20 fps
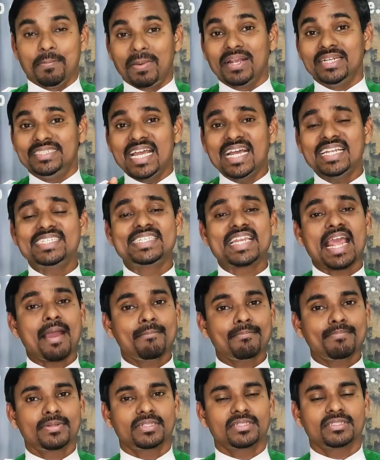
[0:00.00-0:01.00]
But that
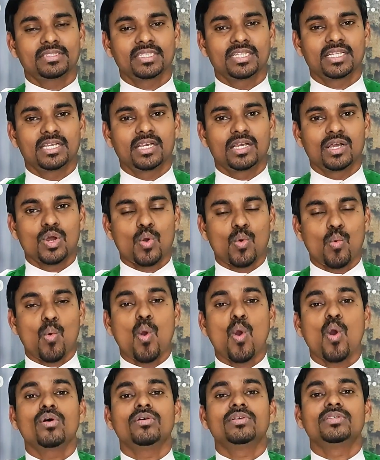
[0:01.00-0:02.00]
temple
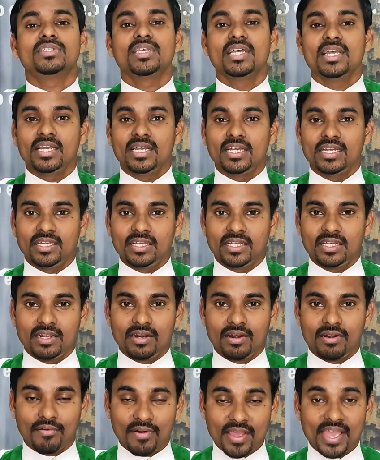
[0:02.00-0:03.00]
was
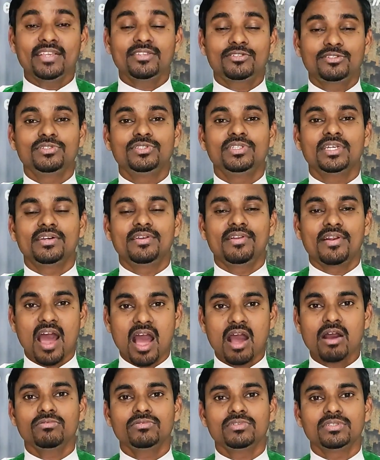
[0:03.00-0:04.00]
razed to the
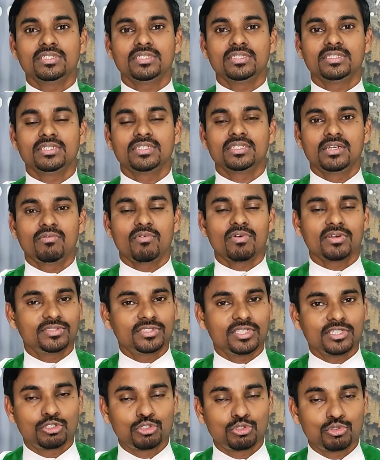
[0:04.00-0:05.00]
ground, was
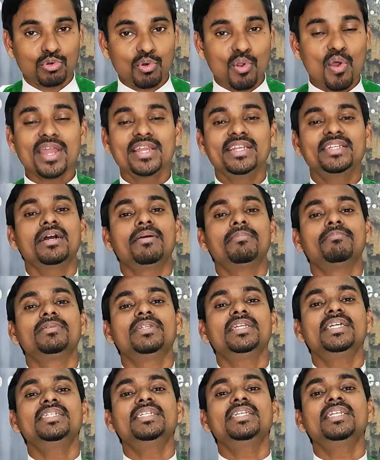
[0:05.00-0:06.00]
destroyed
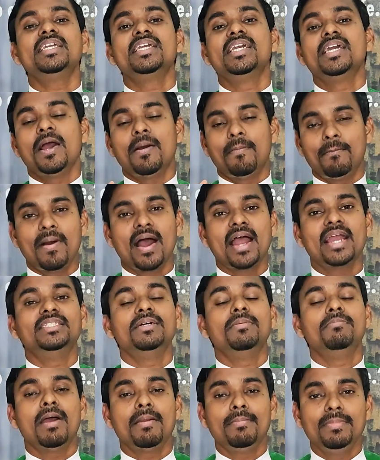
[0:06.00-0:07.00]
completely by
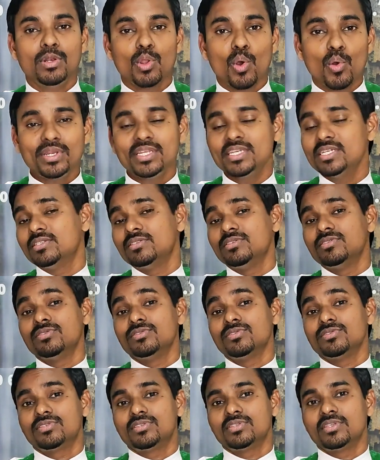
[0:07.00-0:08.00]
the
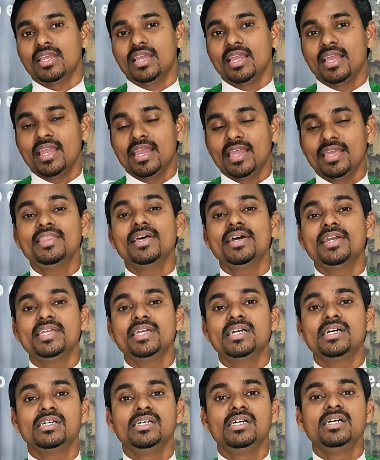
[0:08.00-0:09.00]
Babylonians in the
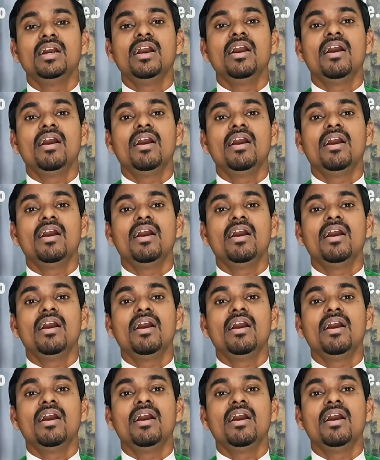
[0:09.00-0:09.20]
year